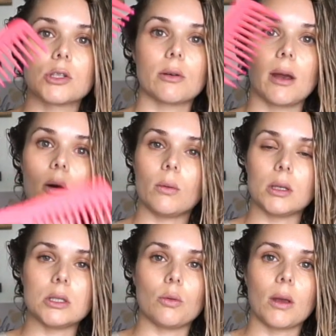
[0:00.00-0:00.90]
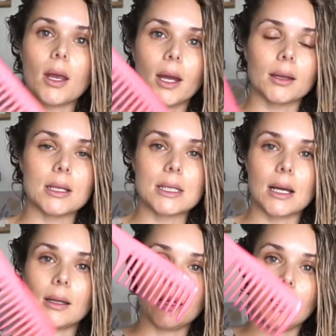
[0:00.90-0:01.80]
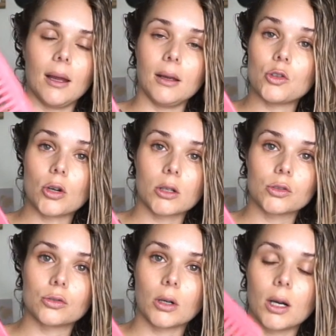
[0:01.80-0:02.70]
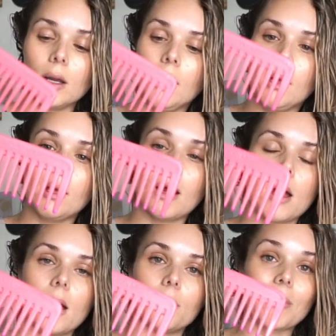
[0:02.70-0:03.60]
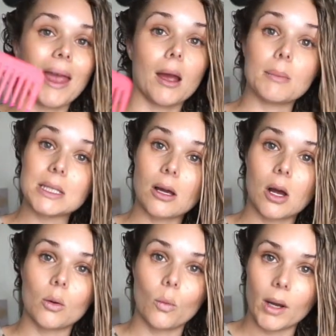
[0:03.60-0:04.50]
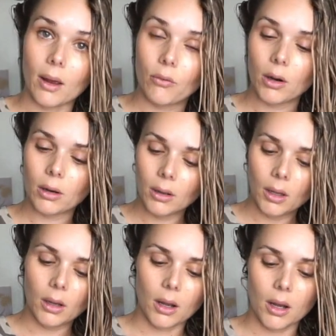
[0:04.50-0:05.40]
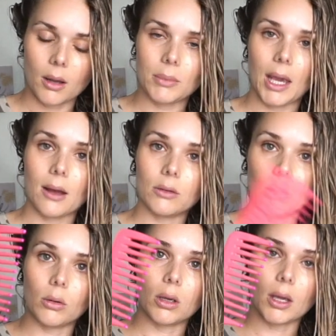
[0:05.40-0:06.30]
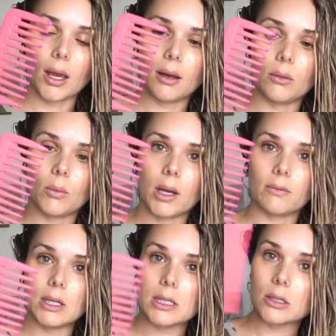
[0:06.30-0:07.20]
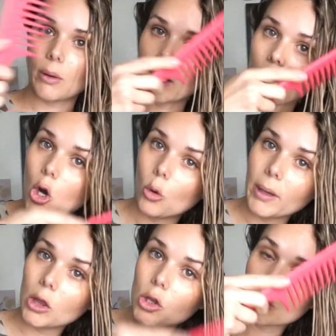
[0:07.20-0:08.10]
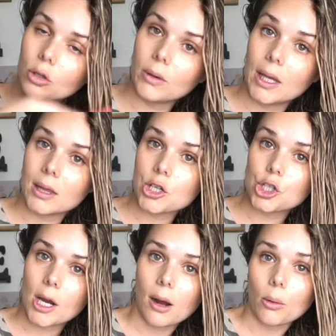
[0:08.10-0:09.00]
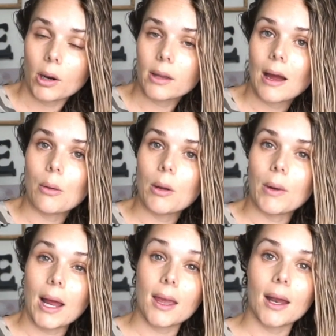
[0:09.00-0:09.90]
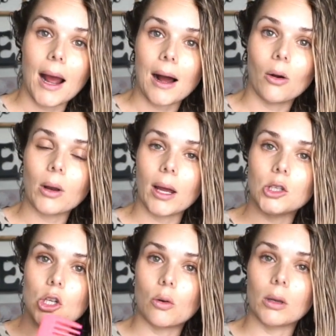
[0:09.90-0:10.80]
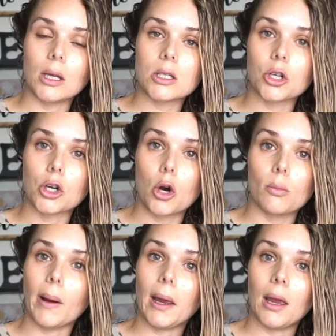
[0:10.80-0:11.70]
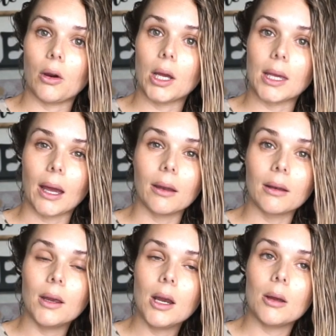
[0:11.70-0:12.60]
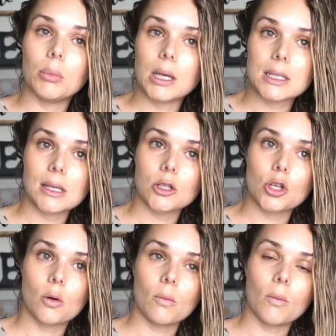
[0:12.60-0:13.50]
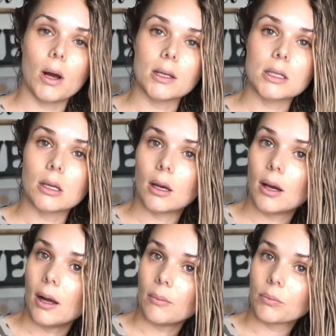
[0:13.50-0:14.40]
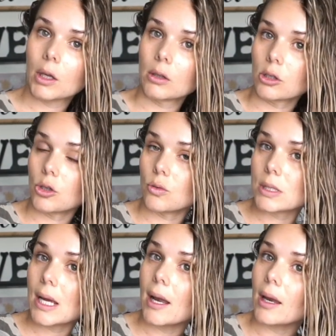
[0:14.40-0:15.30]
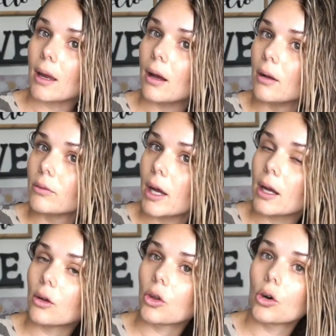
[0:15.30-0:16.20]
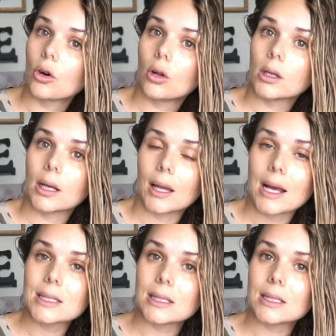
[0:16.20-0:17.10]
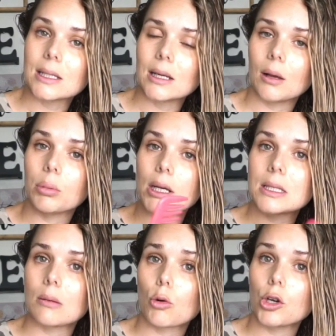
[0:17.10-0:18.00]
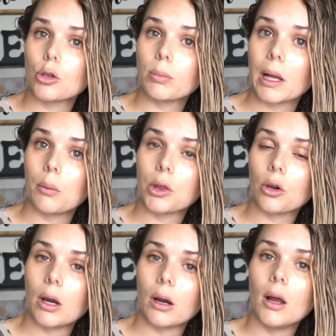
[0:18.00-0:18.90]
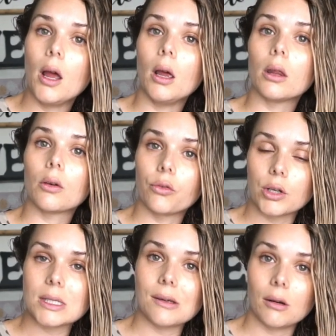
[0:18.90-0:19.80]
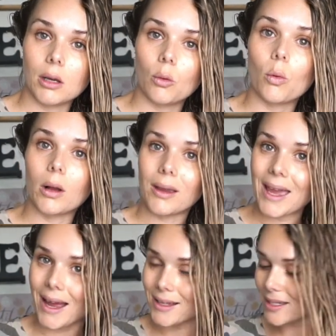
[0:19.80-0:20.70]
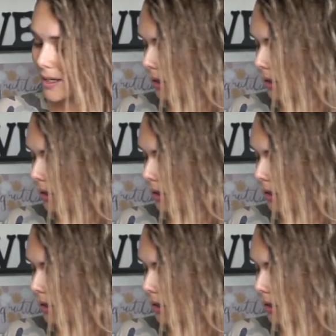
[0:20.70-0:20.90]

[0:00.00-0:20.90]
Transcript: So you can get this at like any drugstore, Amazon, whatever. Yeah, you can get one of these. So I comb it through in the shower. That way when I get out, I don't need to comb my hair again because I don't want to lose any of like the curl and elasticity, and plus the more you play with your hair, the frizzier it will get.